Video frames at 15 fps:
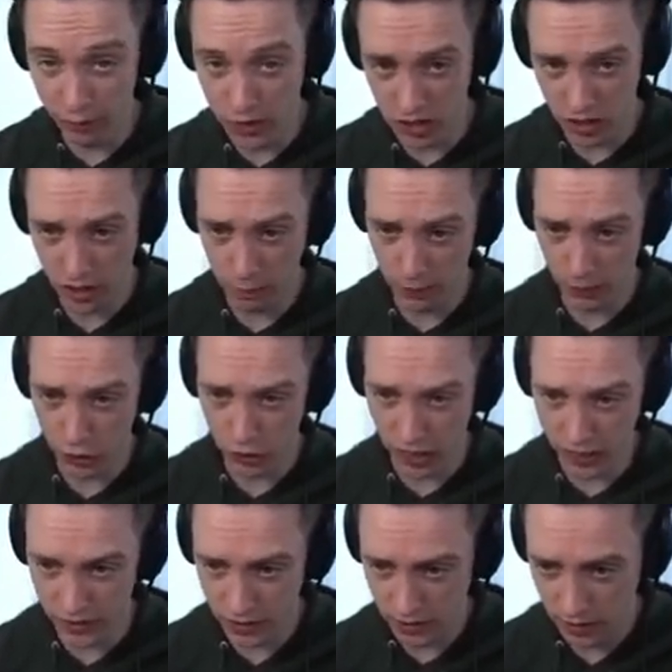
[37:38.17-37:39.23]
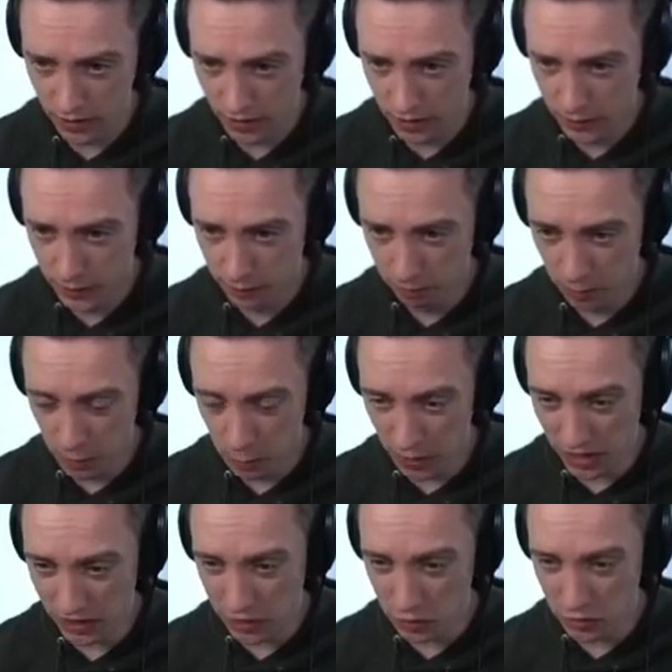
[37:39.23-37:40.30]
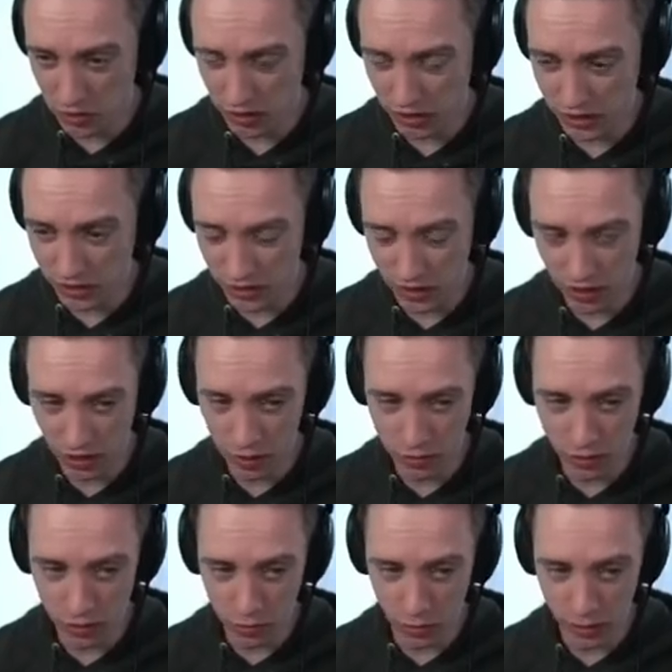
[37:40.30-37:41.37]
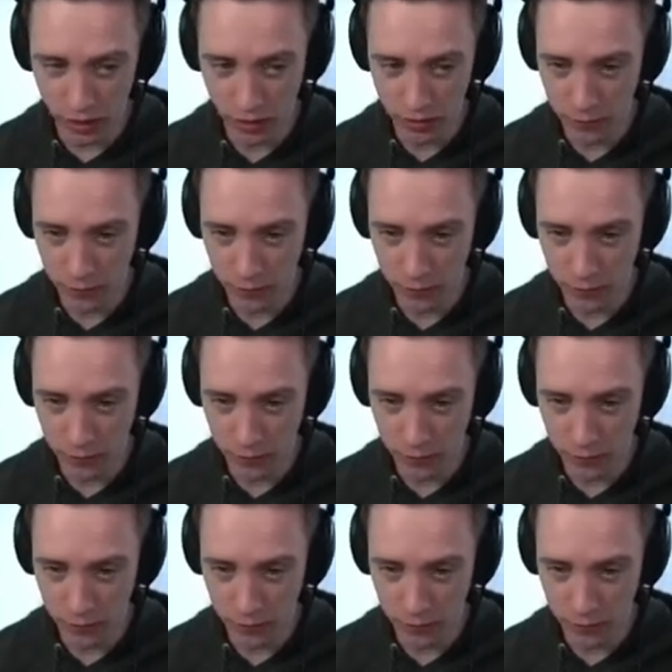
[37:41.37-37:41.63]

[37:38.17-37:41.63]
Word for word: this a couple of tries, but I don't think this is the Lowko way.